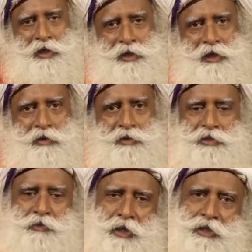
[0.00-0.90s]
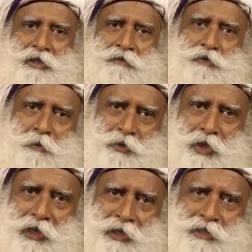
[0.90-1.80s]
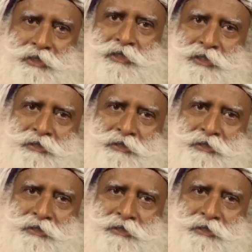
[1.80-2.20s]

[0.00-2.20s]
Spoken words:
taken out is 1 ton of topsoil, isn't